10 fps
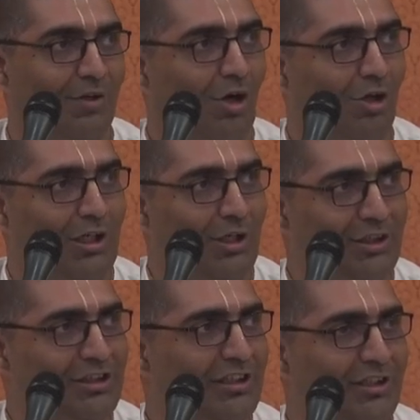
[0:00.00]
All the
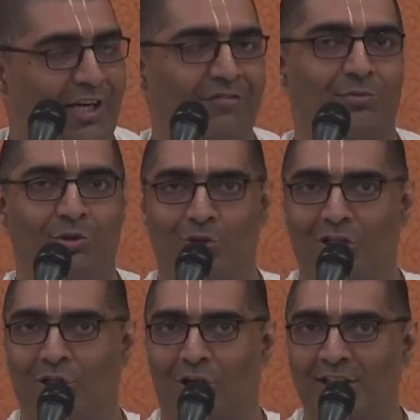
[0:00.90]
education that you gain from school
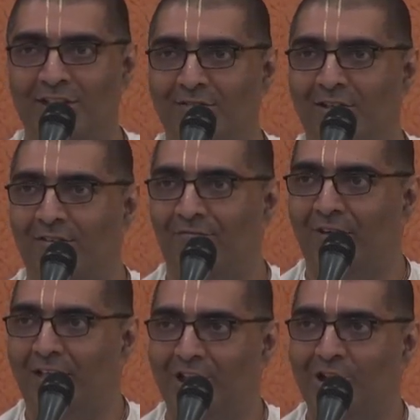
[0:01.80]
and college
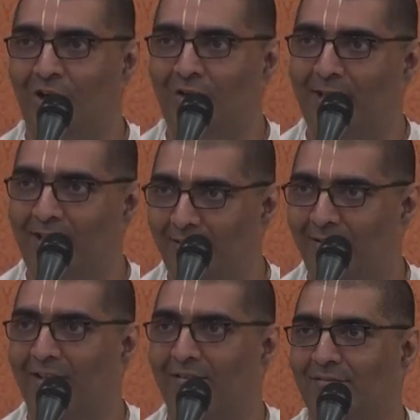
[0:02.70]
will teach you how to make a
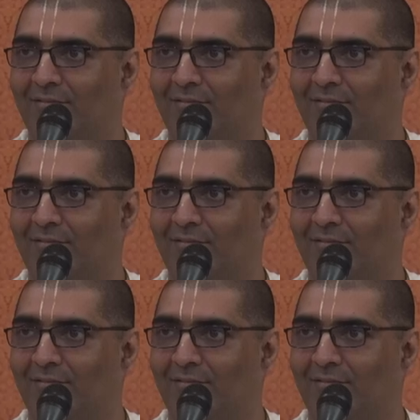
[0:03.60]
living.